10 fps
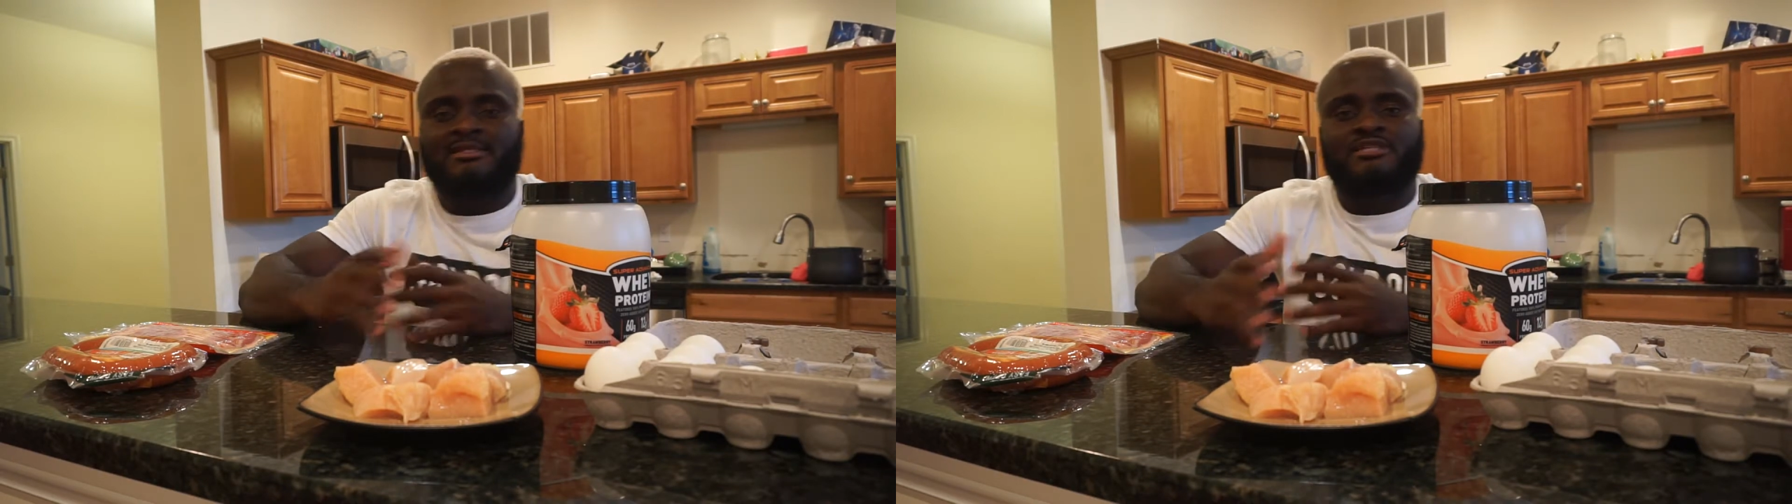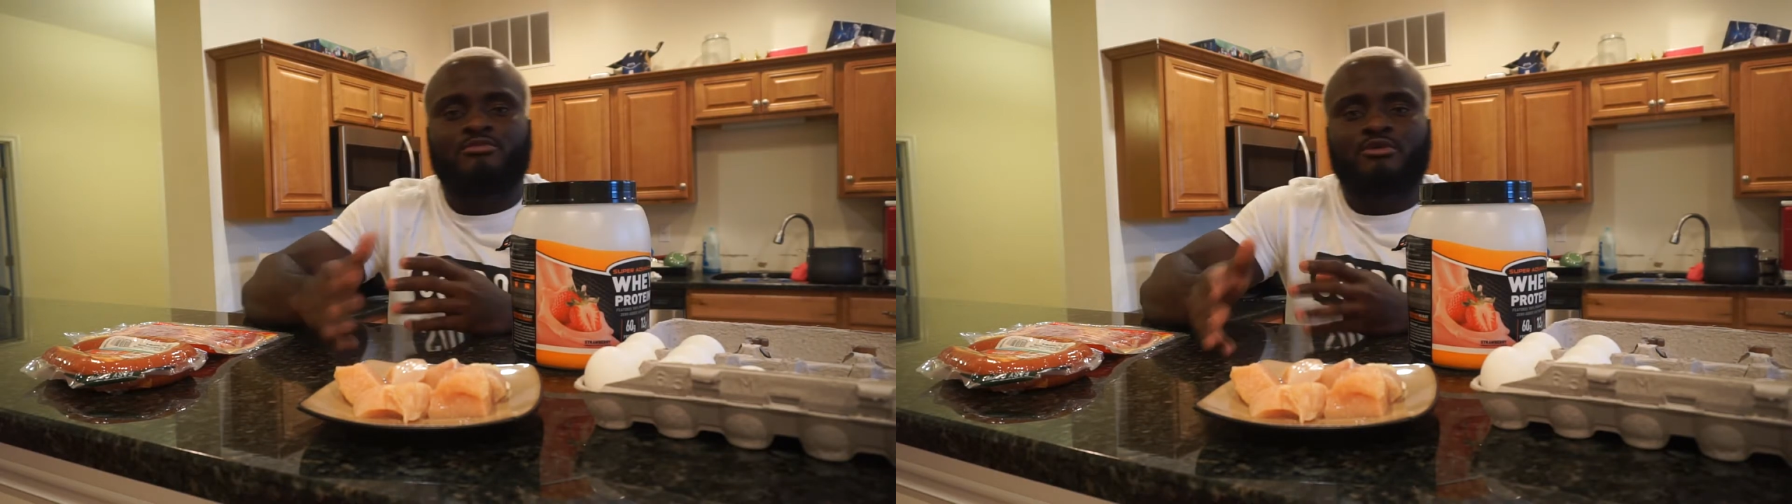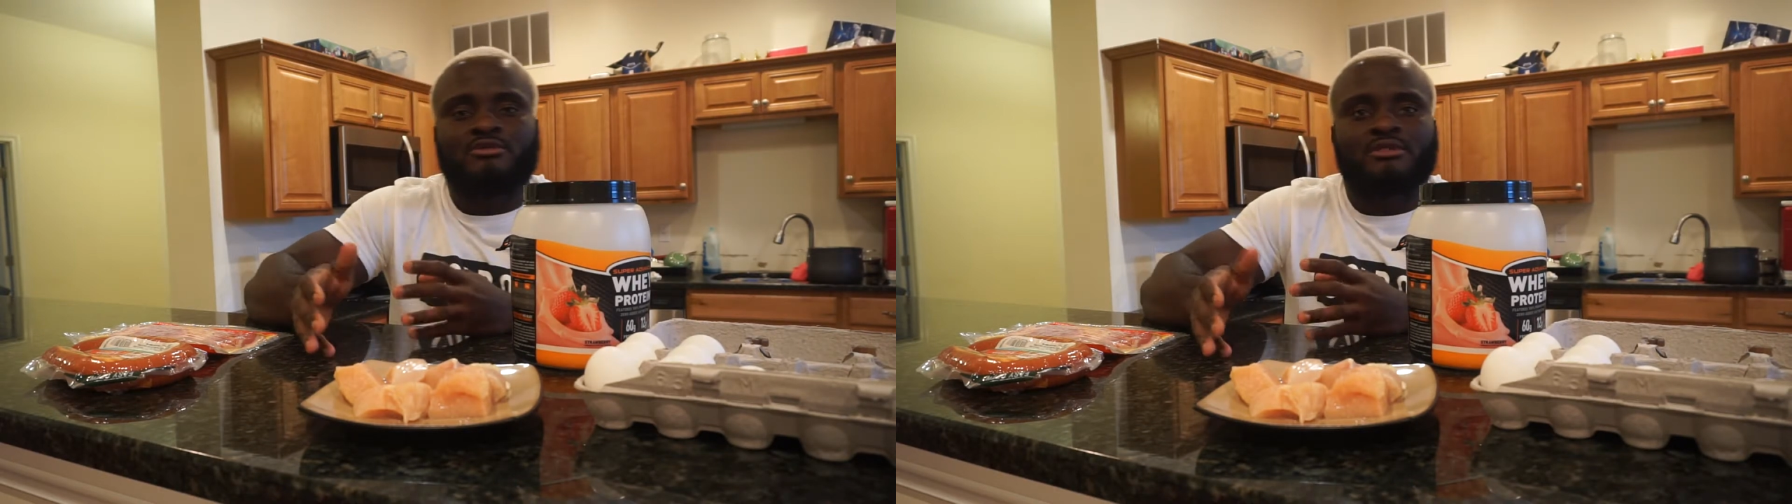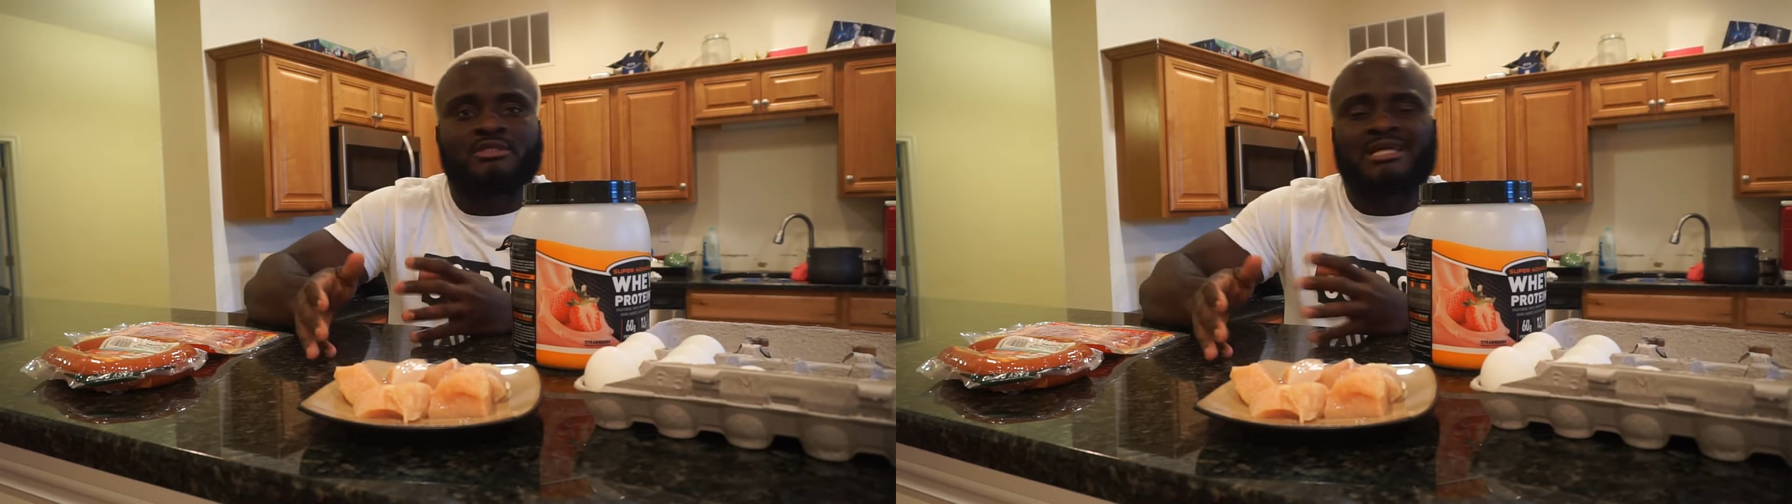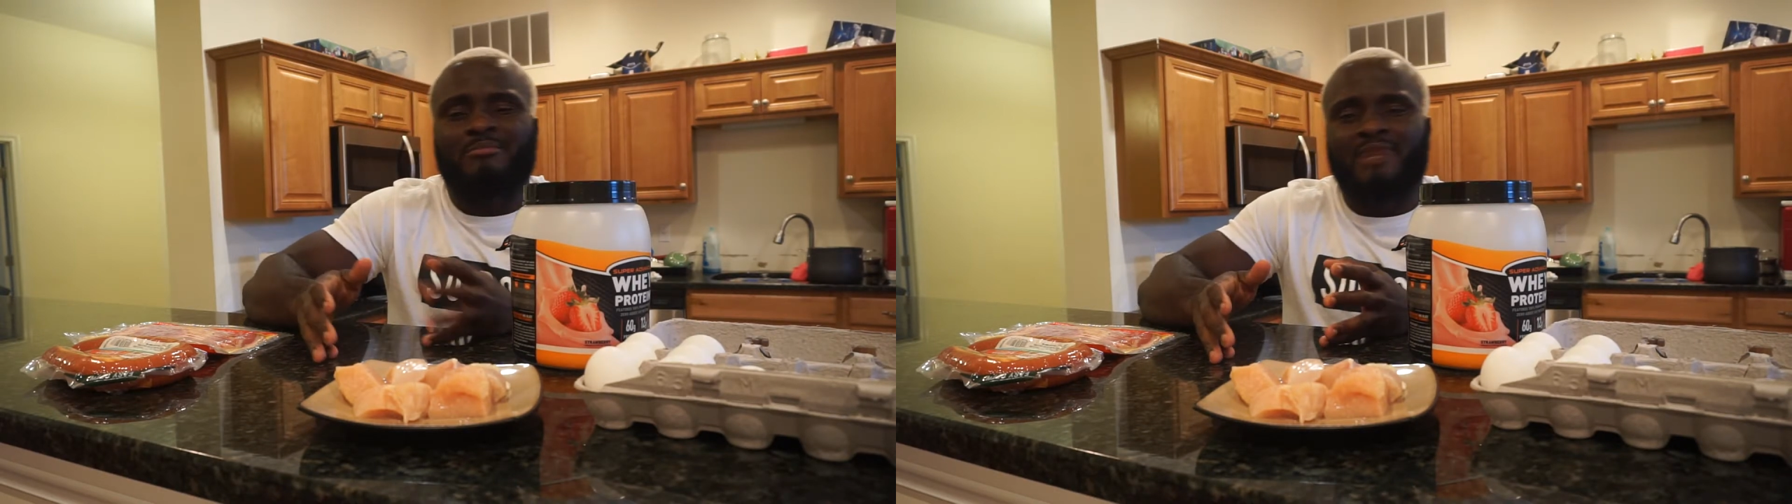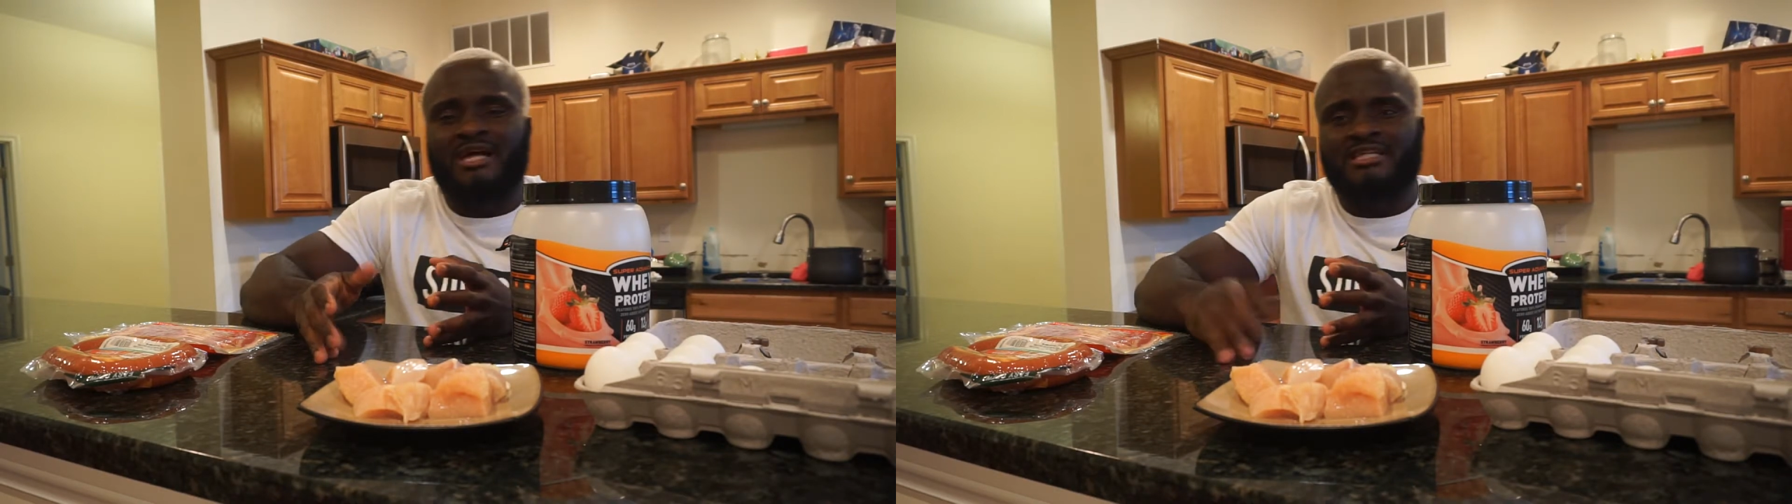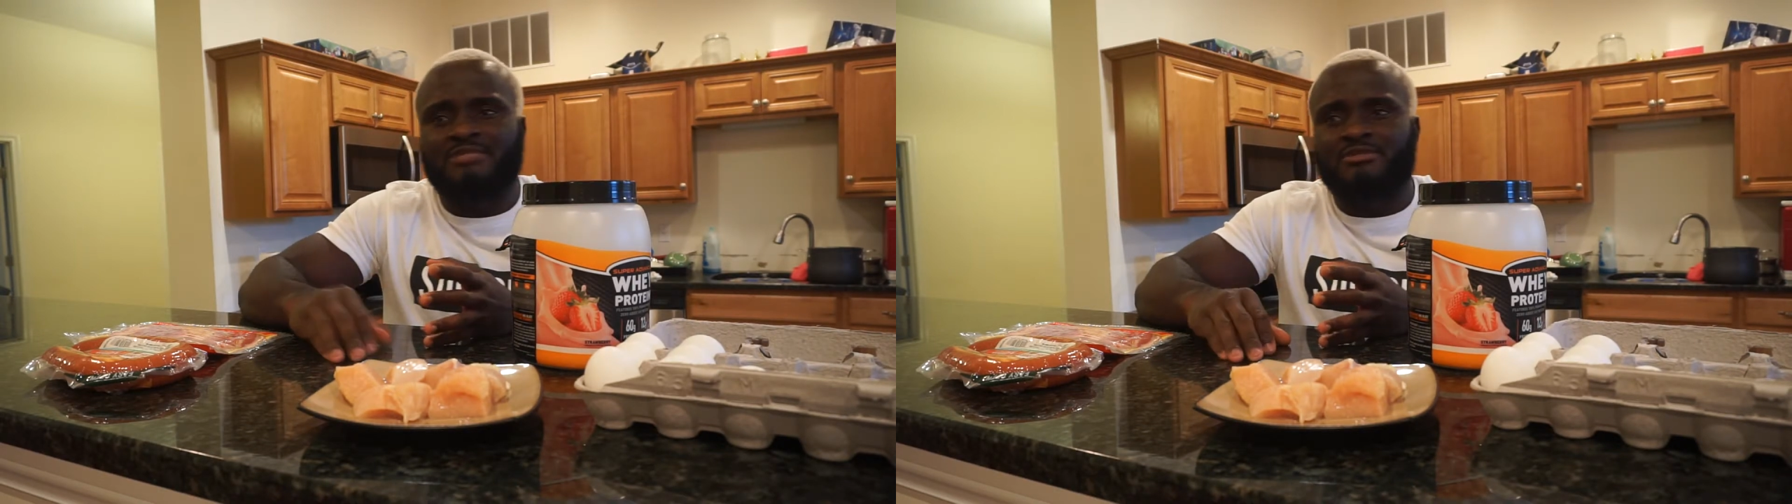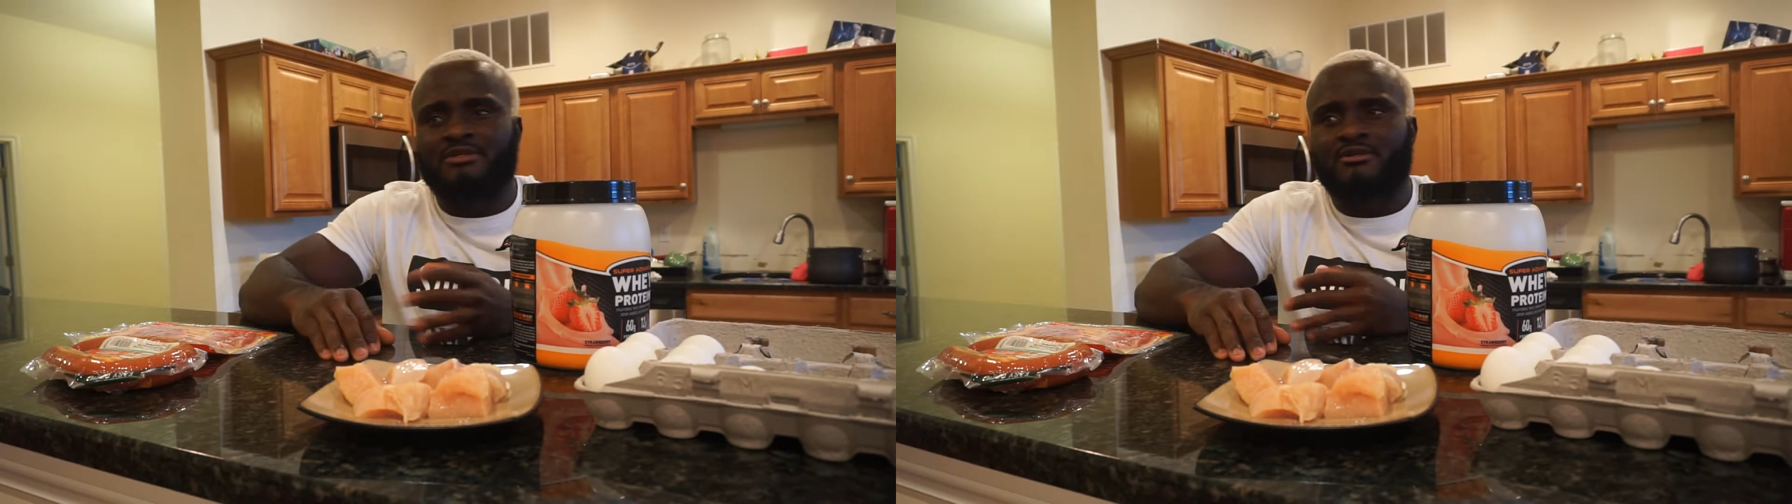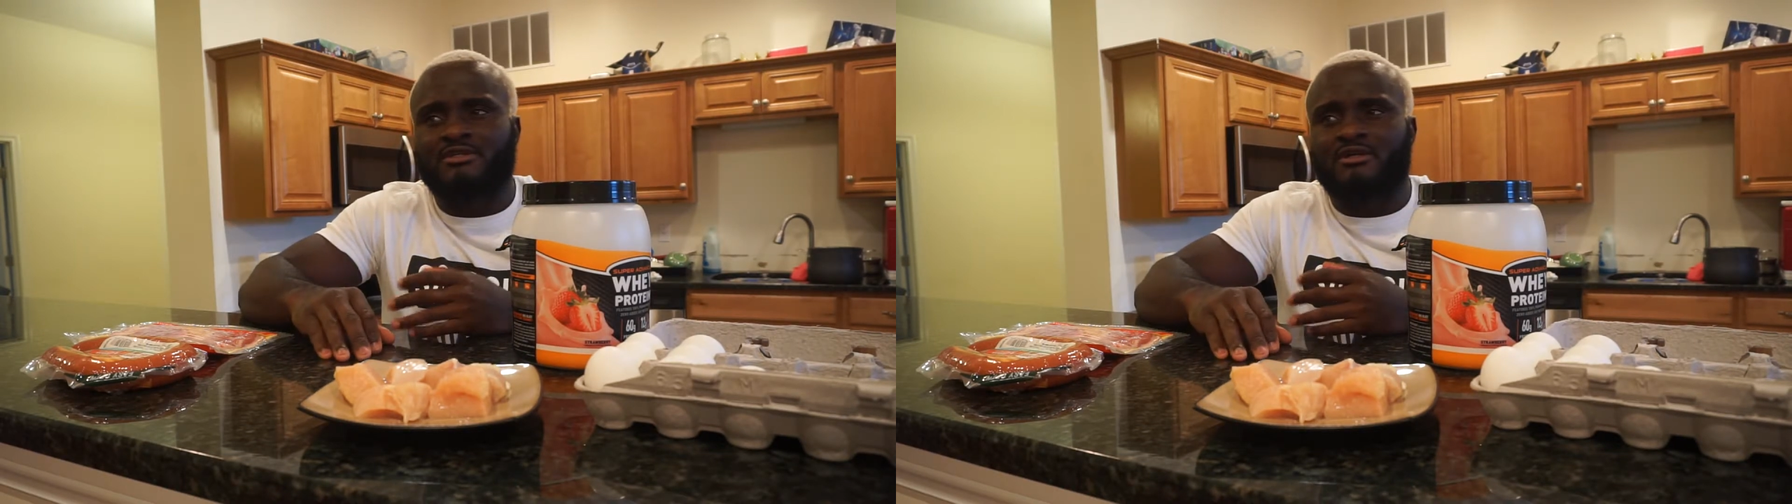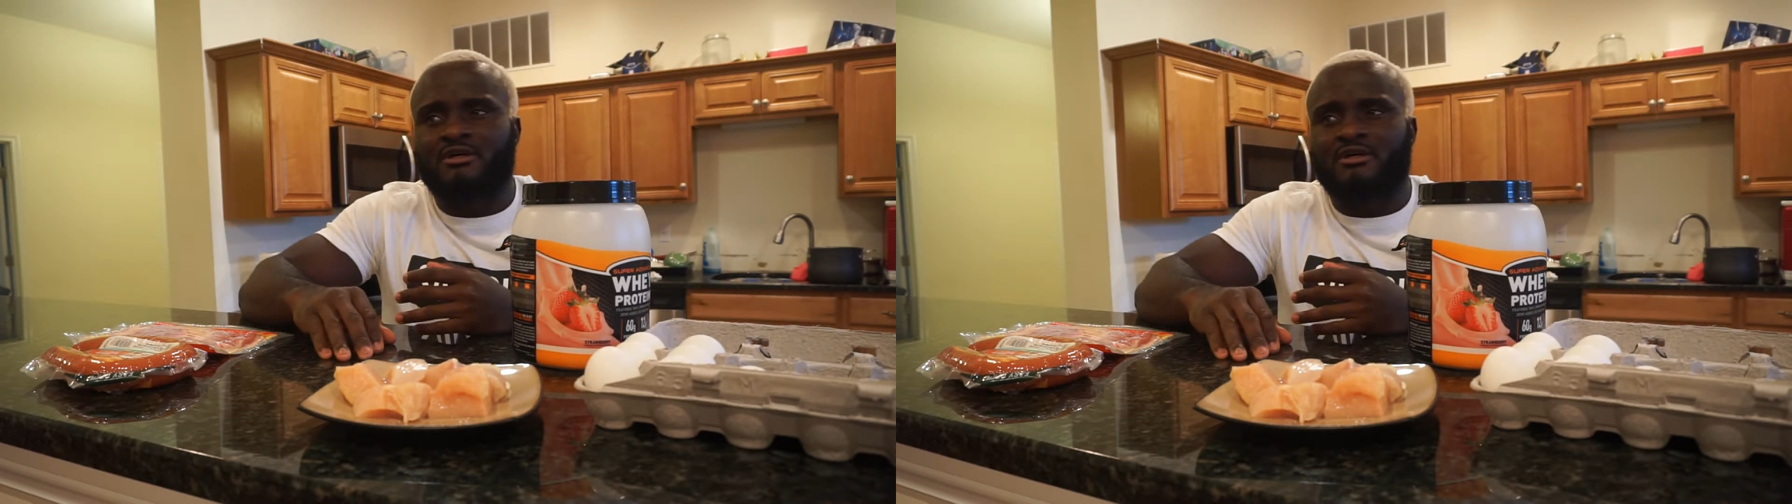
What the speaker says: these proteins are bad is because